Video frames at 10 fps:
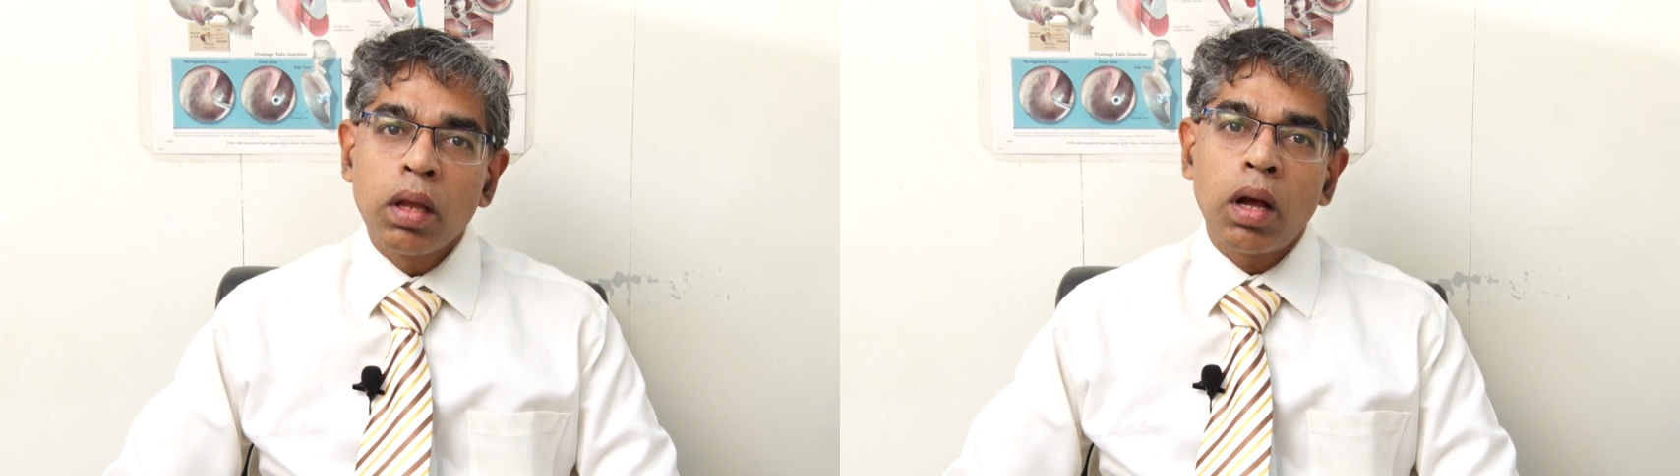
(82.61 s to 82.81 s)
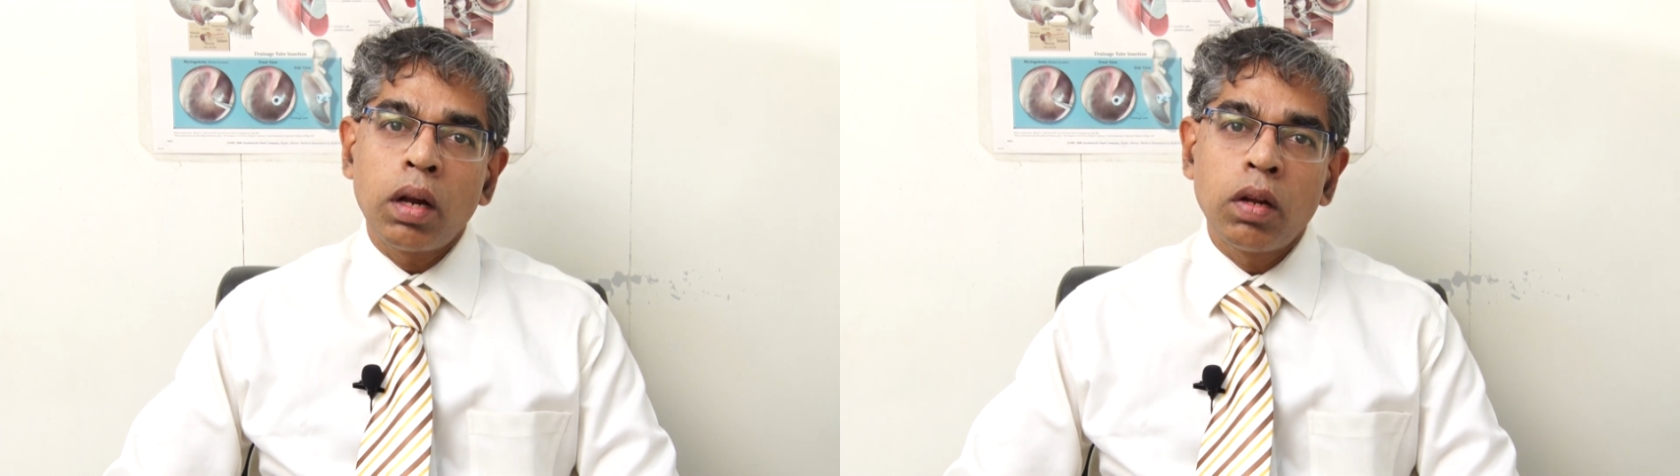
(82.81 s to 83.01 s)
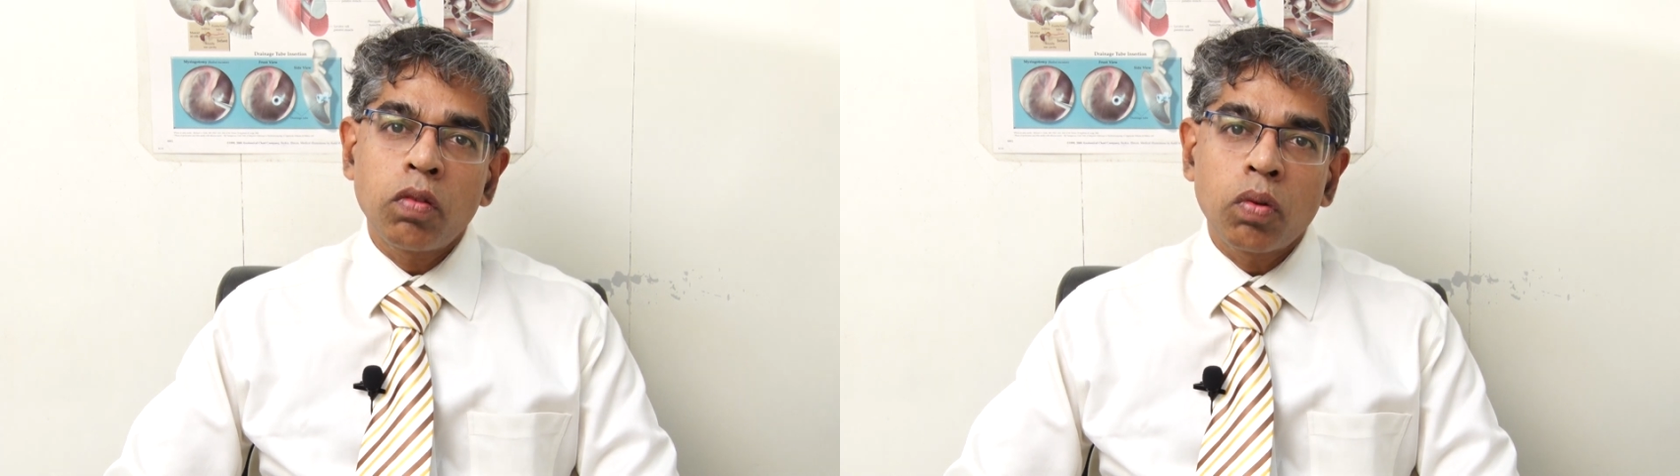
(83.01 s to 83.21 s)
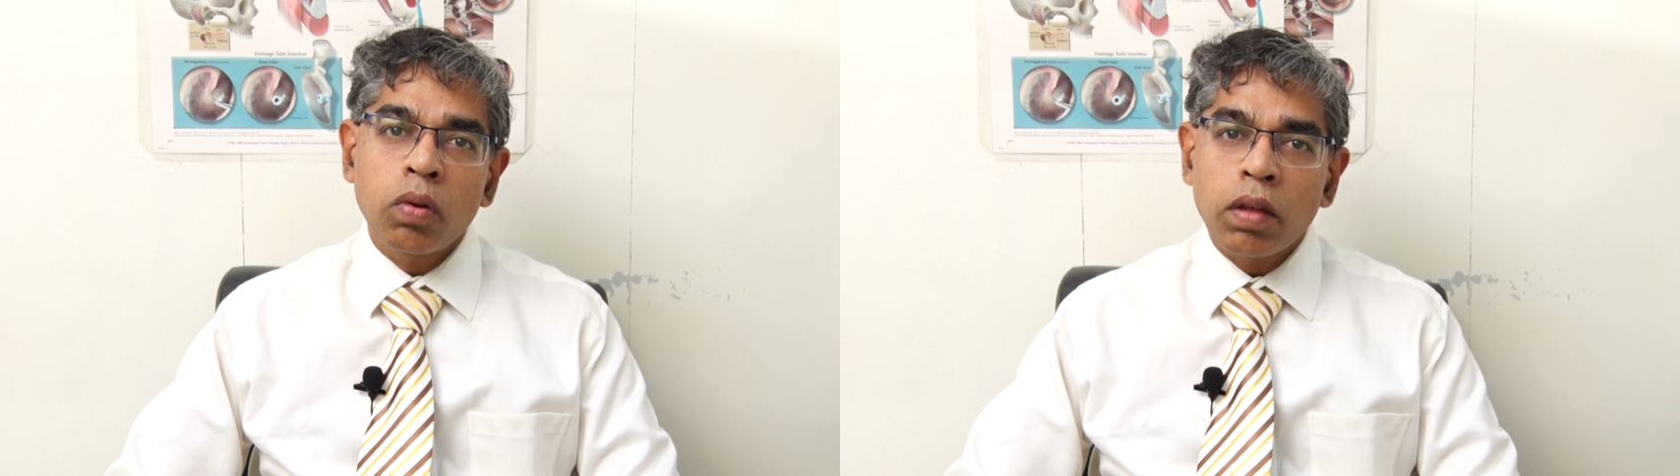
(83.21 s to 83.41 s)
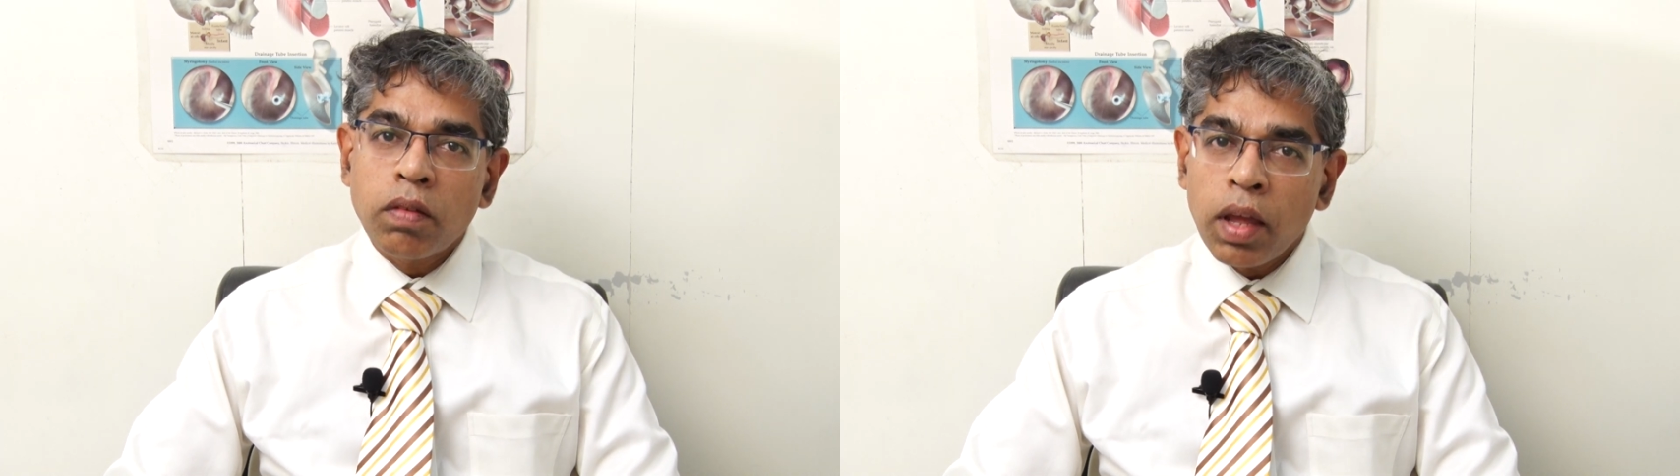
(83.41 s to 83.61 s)
understood
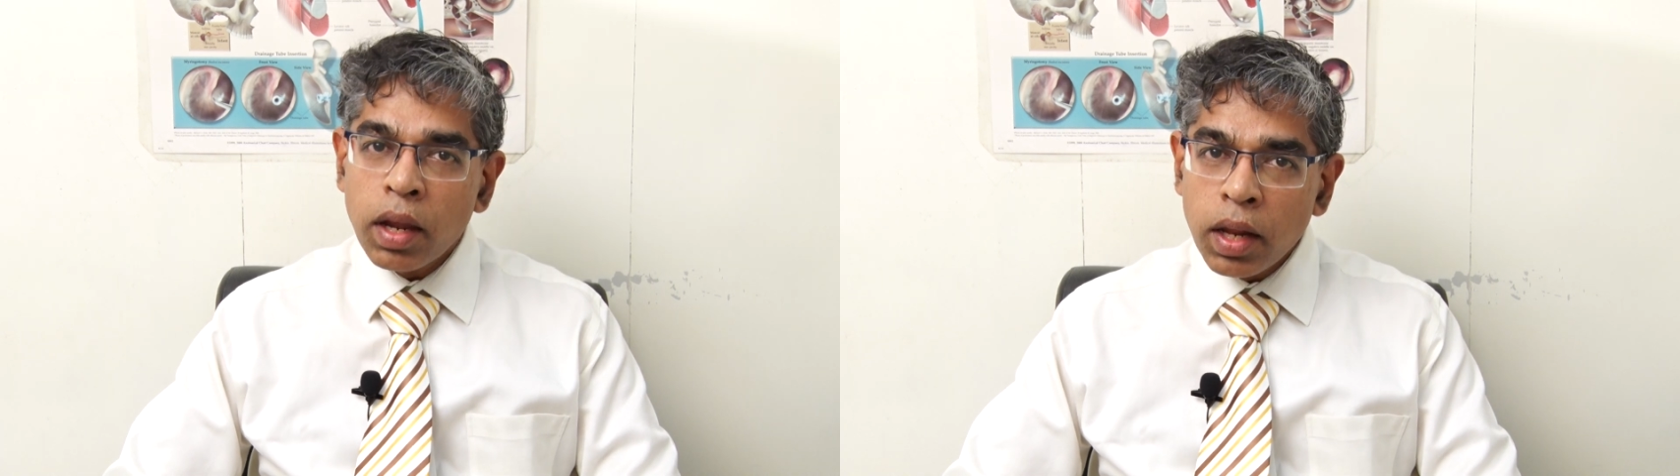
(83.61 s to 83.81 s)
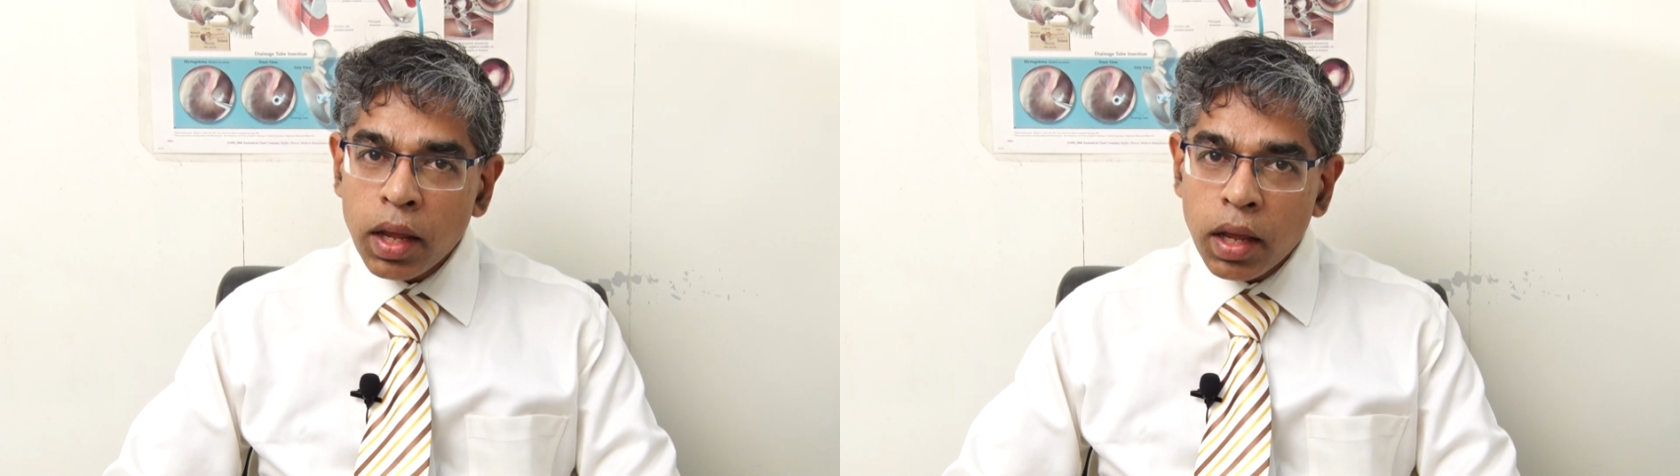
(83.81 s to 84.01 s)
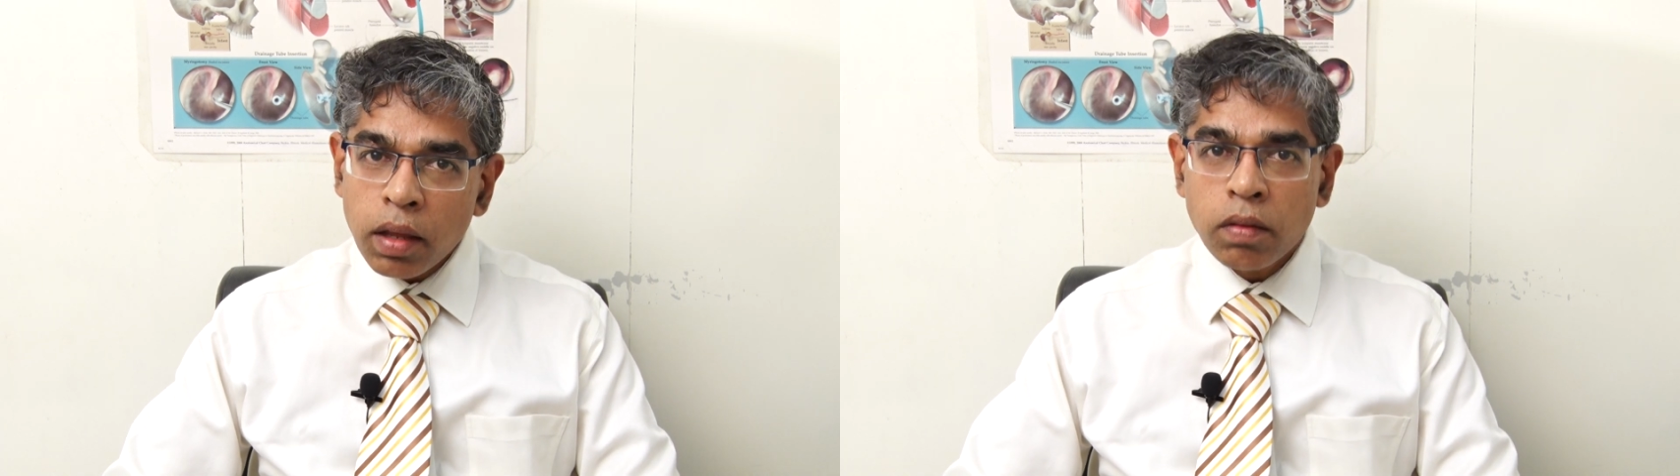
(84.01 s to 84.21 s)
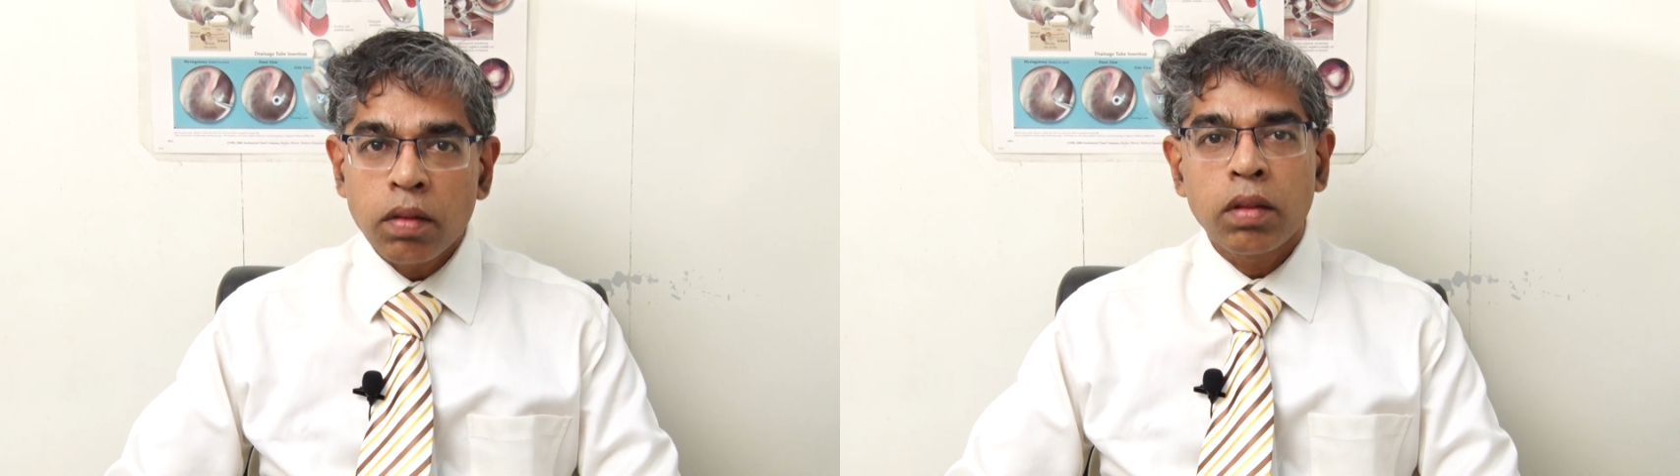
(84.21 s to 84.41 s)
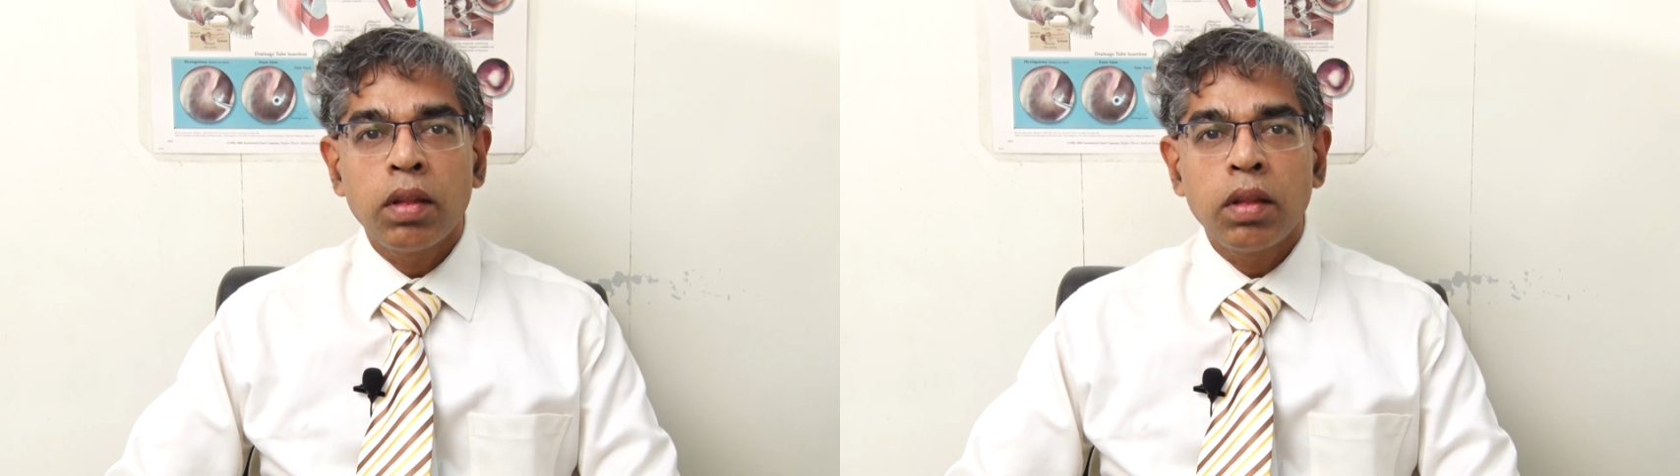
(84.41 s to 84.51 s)
as headaches.